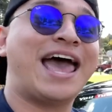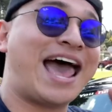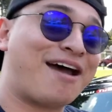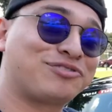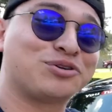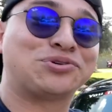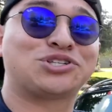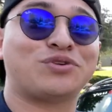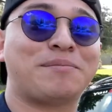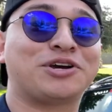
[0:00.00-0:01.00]
After it was
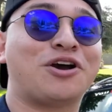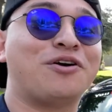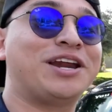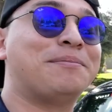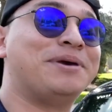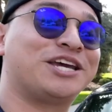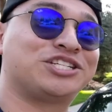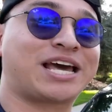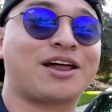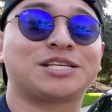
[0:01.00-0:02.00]
ceramic coated, big
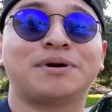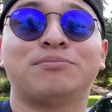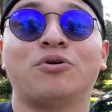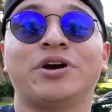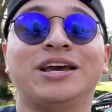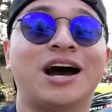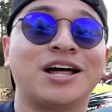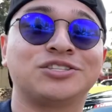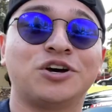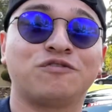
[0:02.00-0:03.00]
shout out to my boy
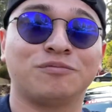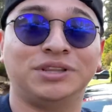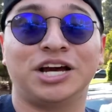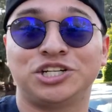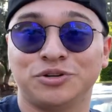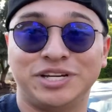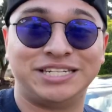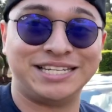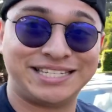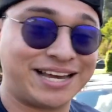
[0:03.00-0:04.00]
Gonzo from Luxury
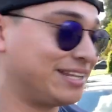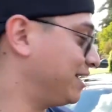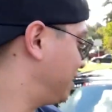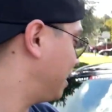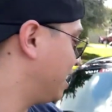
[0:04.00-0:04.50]
Detailing.